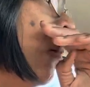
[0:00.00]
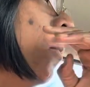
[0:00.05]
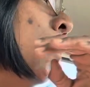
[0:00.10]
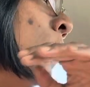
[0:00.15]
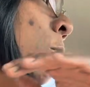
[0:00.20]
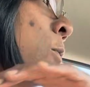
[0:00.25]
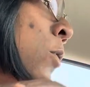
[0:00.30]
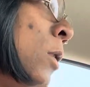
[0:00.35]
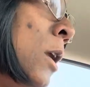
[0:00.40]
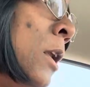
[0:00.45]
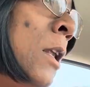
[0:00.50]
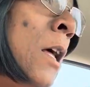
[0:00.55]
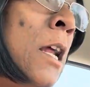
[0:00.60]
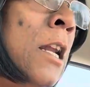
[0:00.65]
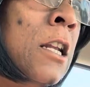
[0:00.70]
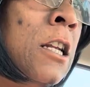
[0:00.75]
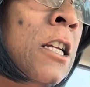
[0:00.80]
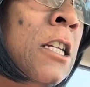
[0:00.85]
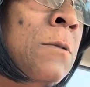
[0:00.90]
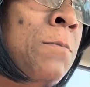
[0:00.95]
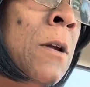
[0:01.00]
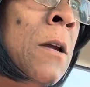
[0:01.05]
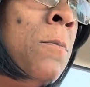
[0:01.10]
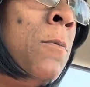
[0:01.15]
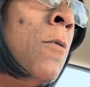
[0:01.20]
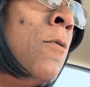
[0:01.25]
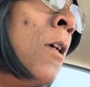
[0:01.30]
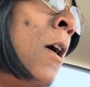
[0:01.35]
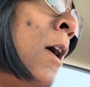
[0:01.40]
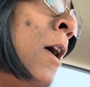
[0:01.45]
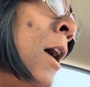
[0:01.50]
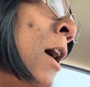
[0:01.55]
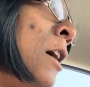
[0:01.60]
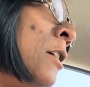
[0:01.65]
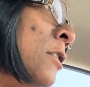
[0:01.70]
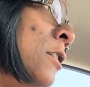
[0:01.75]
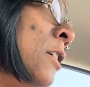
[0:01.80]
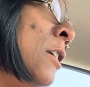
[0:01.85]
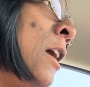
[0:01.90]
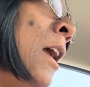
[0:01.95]
with a lot of these people that
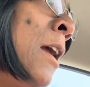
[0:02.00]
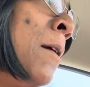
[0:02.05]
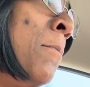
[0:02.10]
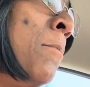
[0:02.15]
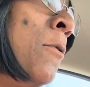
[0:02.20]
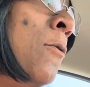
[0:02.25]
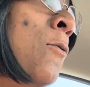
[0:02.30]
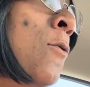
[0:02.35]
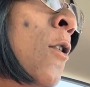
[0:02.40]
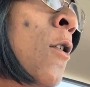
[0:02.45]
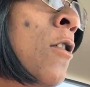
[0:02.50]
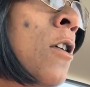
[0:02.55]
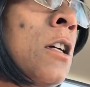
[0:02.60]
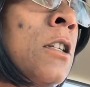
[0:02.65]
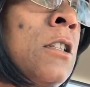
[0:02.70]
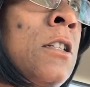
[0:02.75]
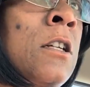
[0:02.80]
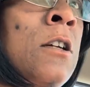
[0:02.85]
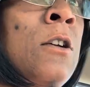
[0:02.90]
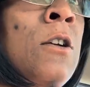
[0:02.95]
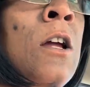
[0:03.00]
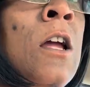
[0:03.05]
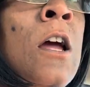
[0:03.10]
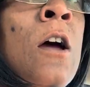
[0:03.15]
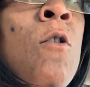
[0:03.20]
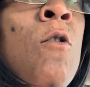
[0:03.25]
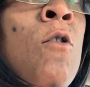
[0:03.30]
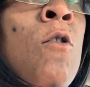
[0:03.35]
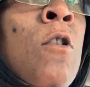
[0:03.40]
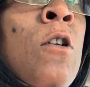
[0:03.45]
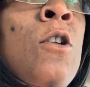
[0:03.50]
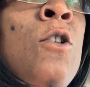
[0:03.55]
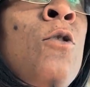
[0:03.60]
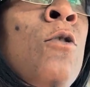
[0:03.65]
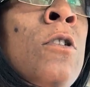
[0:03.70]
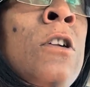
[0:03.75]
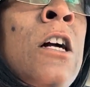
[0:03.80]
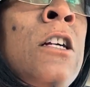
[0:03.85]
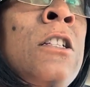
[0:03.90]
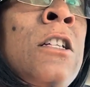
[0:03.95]
actually came before us or
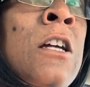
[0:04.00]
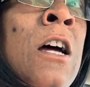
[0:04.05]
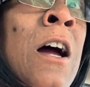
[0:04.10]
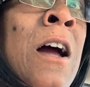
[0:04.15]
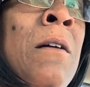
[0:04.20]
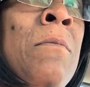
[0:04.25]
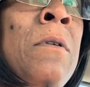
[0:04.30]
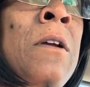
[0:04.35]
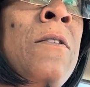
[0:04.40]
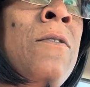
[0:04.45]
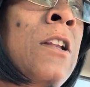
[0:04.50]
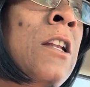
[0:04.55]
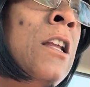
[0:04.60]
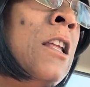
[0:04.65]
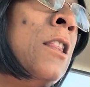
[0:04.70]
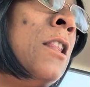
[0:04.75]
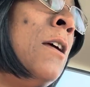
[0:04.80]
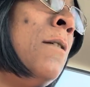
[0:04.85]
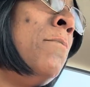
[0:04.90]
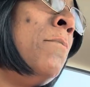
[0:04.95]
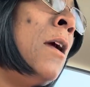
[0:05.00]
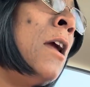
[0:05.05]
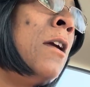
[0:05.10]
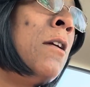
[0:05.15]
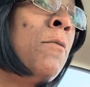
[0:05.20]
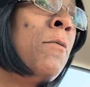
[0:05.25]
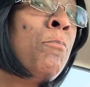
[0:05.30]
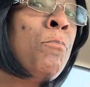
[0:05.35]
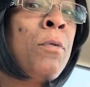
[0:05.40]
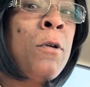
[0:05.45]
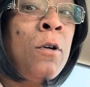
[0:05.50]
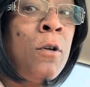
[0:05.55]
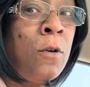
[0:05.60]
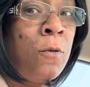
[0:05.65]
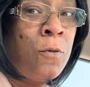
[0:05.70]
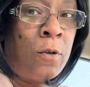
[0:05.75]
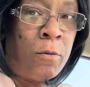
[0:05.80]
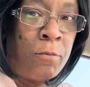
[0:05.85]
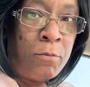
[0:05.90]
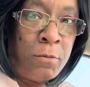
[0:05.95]
during our time even, and then made
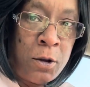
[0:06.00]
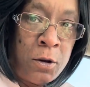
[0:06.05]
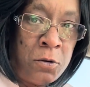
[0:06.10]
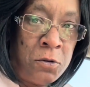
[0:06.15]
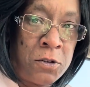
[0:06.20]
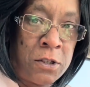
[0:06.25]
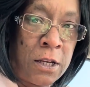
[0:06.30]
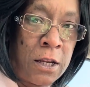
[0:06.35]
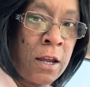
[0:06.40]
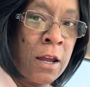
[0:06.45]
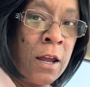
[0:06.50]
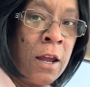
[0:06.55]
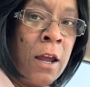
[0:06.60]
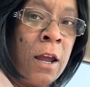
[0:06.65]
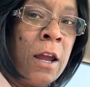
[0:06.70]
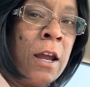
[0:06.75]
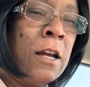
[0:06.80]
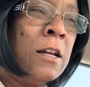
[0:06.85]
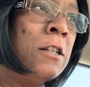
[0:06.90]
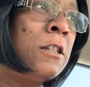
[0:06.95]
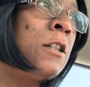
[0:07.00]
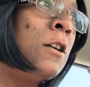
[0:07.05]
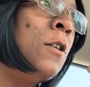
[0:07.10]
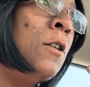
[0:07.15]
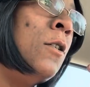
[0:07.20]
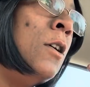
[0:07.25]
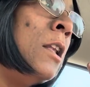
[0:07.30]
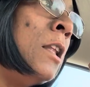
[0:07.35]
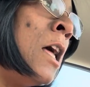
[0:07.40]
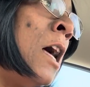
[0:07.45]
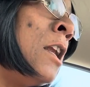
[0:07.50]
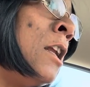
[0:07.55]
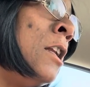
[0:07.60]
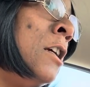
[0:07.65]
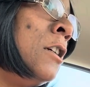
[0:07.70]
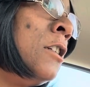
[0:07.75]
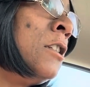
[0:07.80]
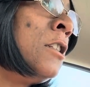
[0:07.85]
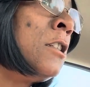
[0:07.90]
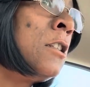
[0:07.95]
beautiful music. And so a lot of
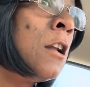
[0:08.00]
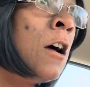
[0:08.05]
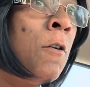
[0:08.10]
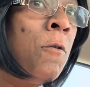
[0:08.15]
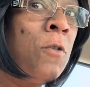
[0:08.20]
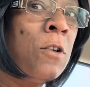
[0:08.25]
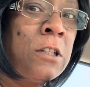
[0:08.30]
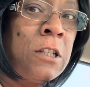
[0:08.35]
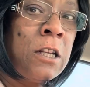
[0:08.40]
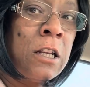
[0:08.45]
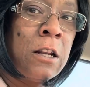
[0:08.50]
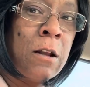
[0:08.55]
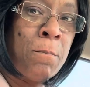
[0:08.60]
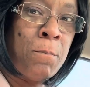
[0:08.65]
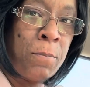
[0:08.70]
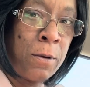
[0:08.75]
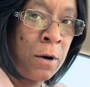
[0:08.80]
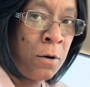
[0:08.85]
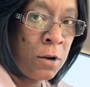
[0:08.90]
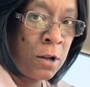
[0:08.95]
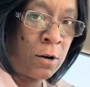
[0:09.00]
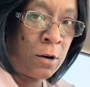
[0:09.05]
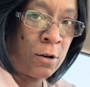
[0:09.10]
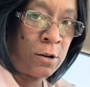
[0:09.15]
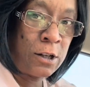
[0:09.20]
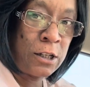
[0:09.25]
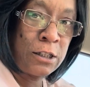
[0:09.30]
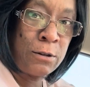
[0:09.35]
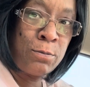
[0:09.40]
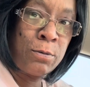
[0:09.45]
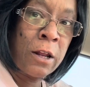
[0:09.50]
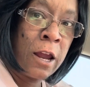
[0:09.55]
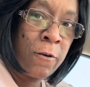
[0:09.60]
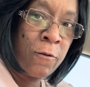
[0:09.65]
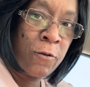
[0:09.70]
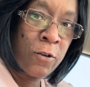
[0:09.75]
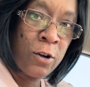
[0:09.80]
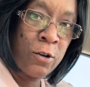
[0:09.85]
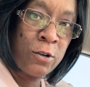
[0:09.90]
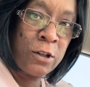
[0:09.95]
their stuff is in the building on display
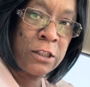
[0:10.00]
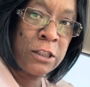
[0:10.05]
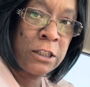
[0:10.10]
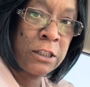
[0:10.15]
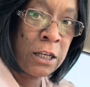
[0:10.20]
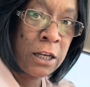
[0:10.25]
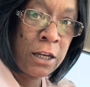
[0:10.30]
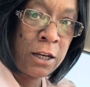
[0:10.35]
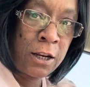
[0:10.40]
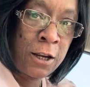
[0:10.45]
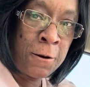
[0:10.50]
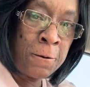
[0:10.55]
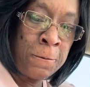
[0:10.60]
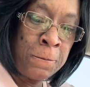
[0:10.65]
for you to see.